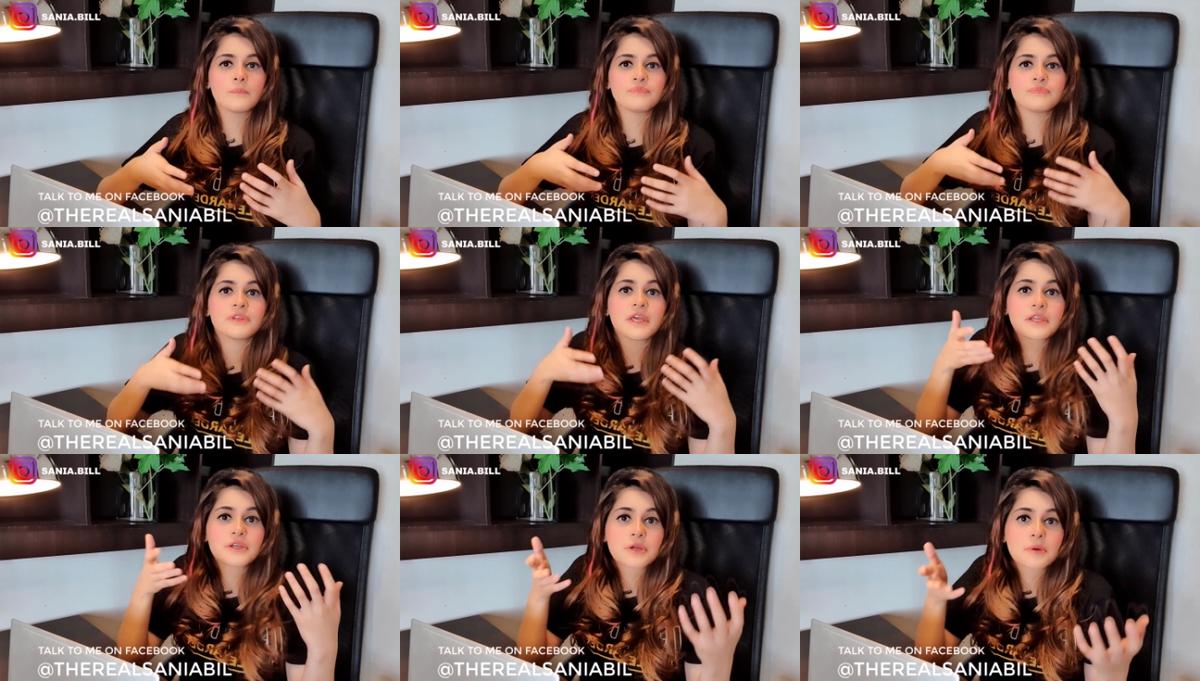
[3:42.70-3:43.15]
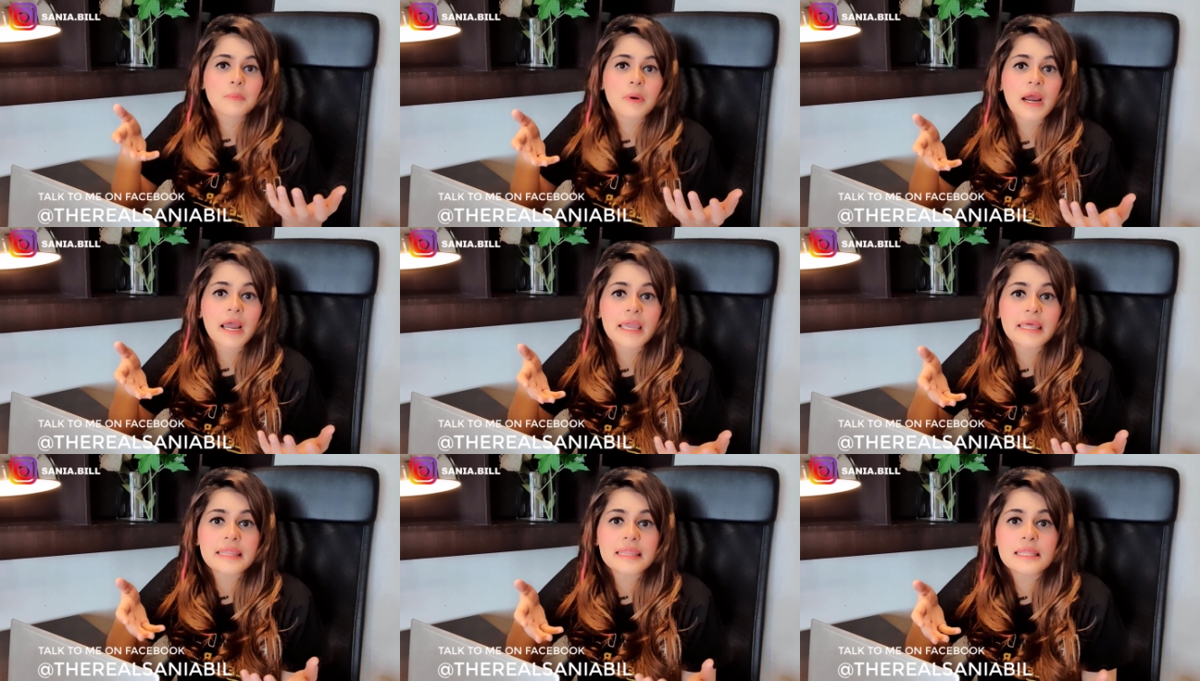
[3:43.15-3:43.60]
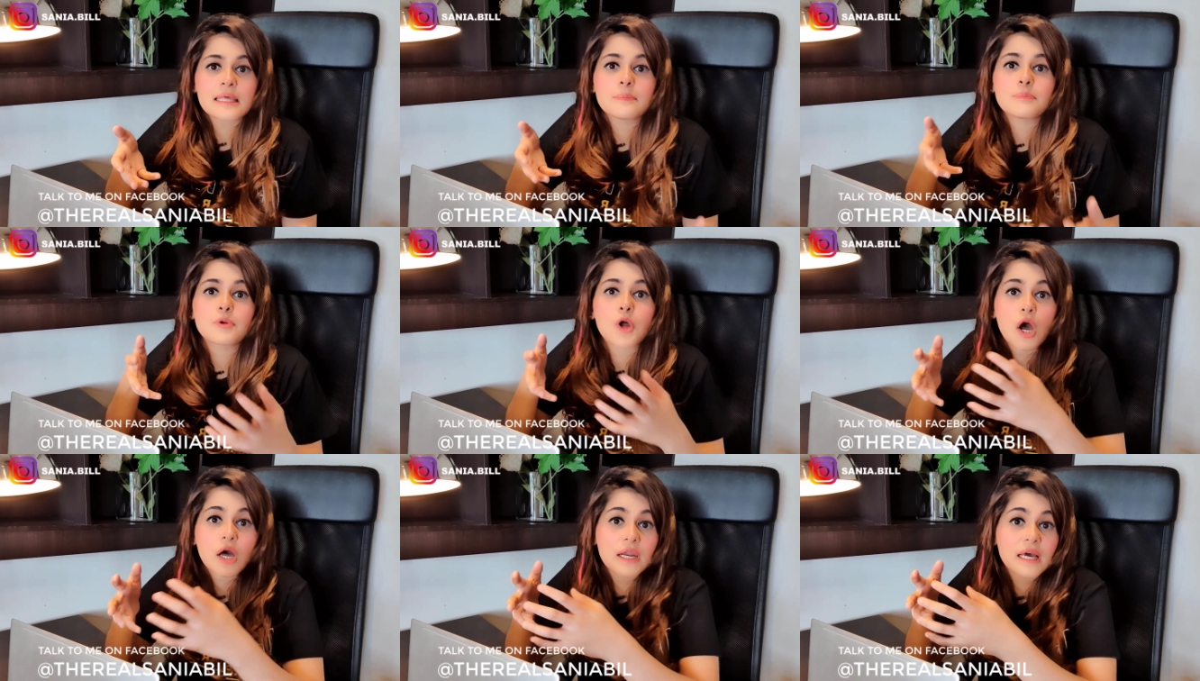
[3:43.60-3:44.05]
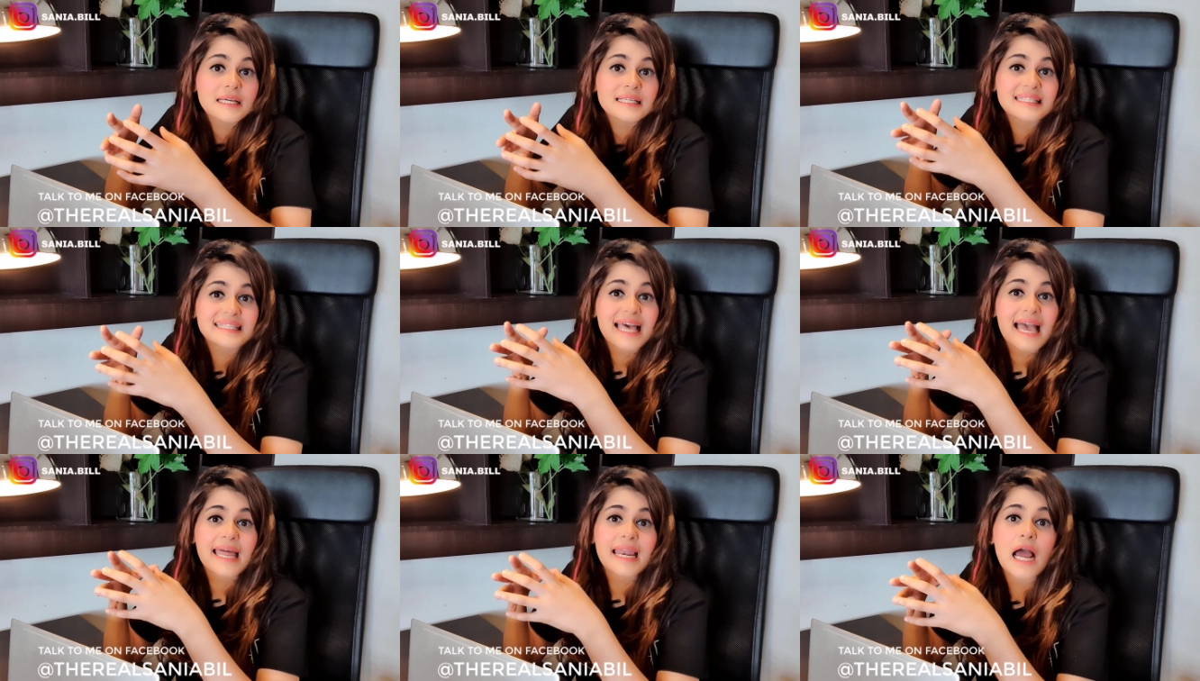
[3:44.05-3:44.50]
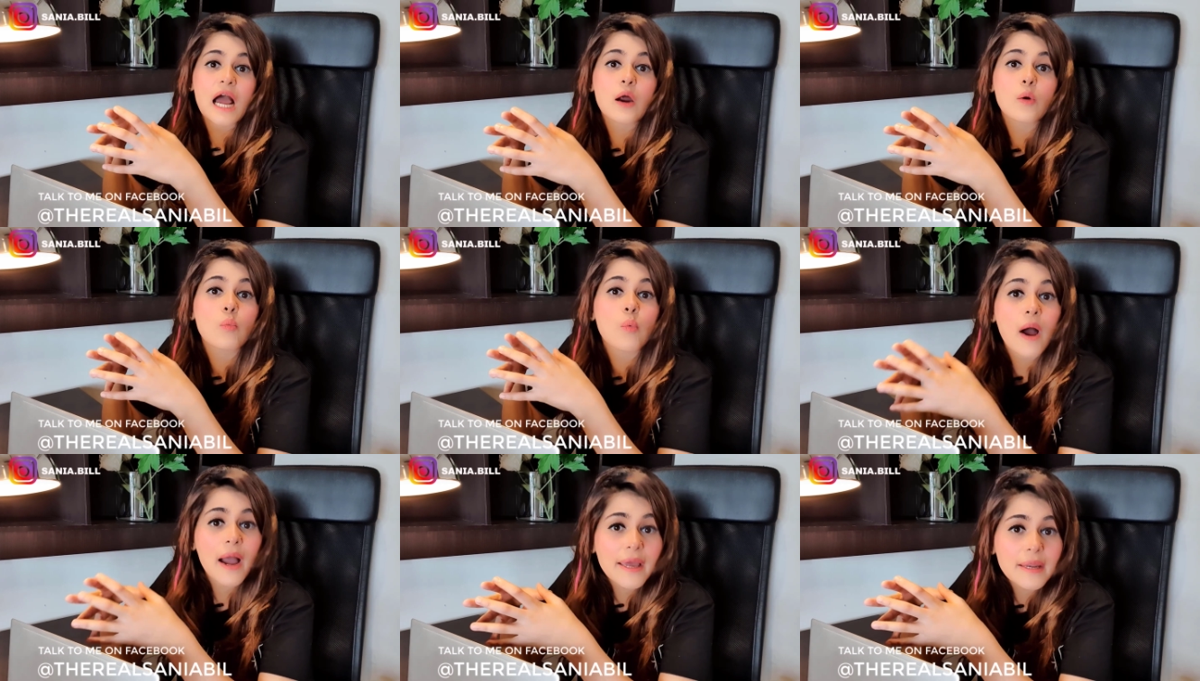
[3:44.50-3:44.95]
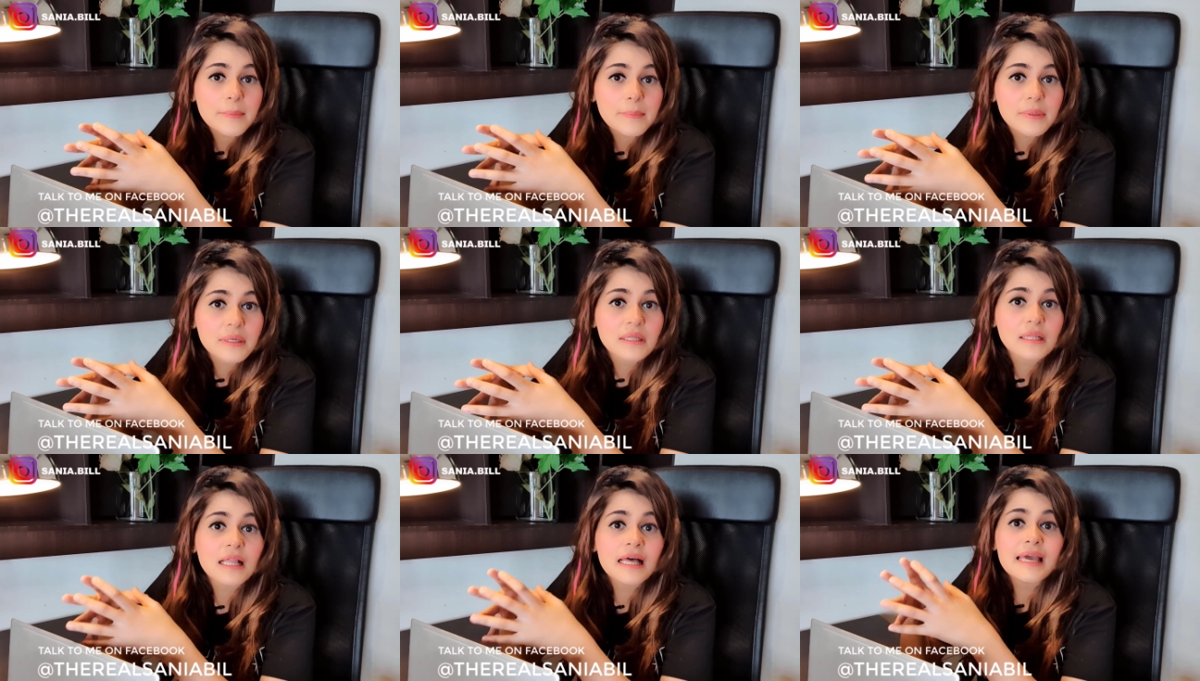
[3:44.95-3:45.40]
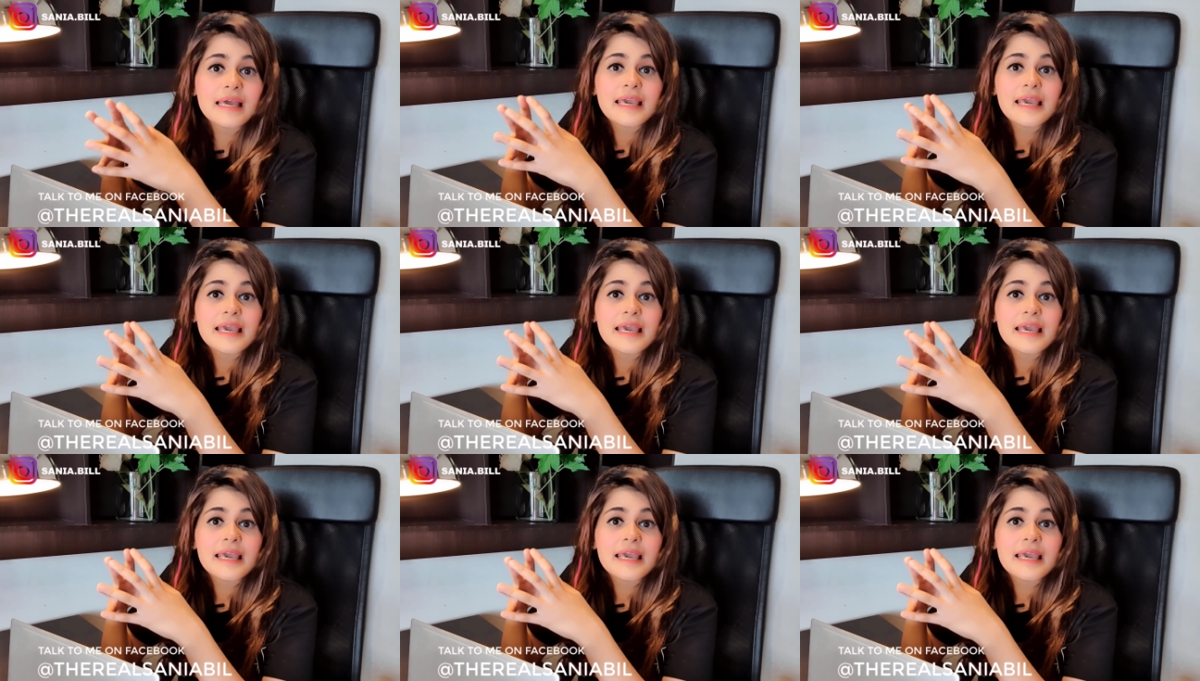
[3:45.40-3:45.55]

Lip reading: determine the products that are viable